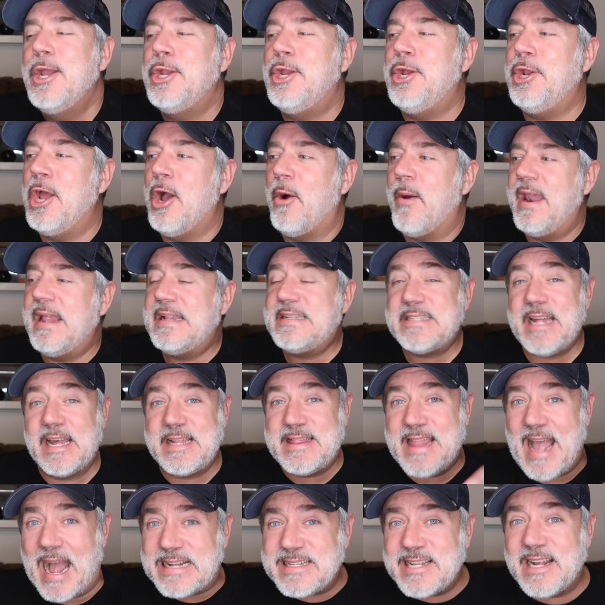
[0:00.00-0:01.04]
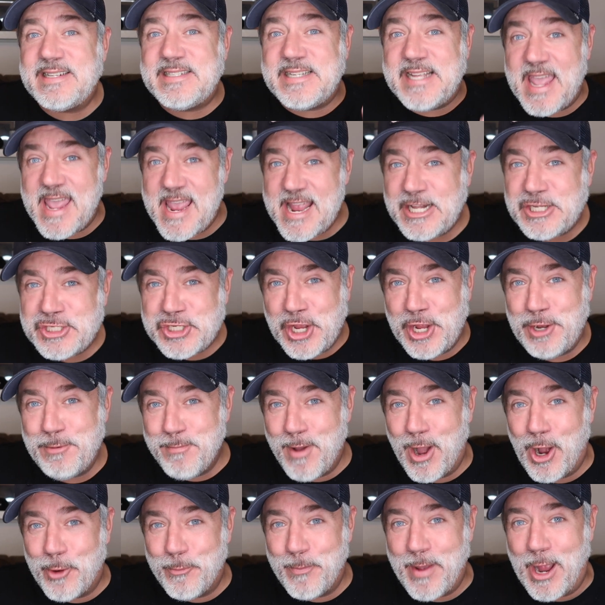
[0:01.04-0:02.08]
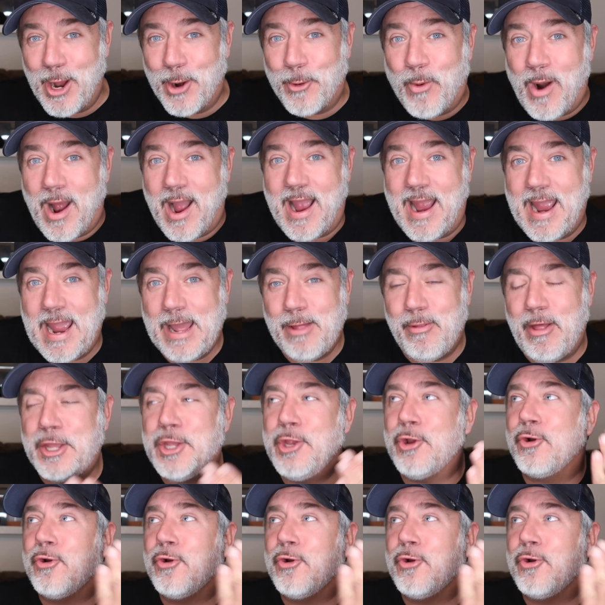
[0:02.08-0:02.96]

You know, and it's like, that's a teaching moment, right? Like